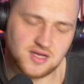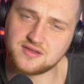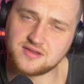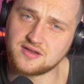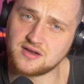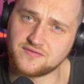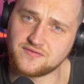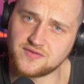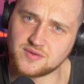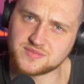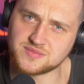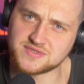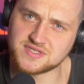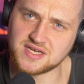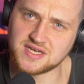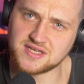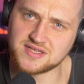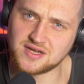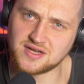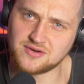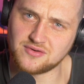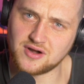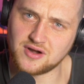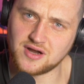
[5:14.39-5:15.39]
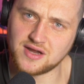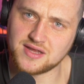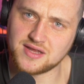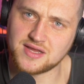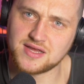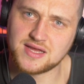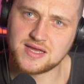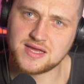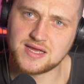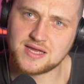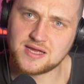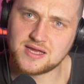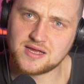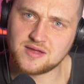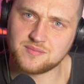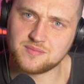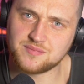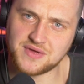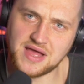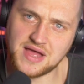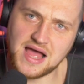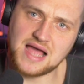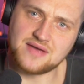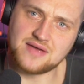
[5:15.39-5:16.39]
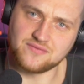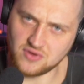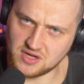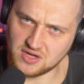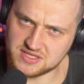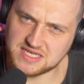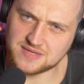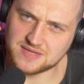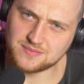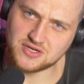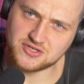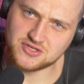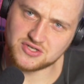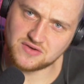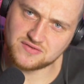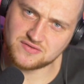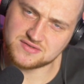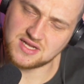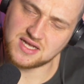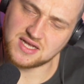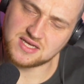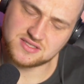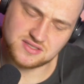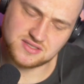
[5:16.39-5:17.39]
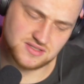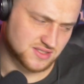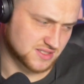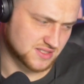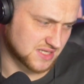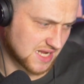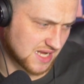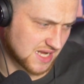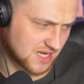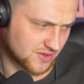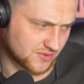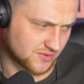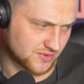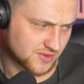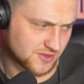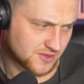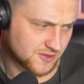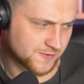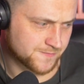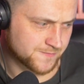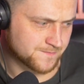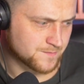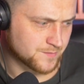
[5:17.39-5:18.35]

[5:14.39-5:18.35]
I don't know if I'm saying that right, but I've got to take my driver's license down.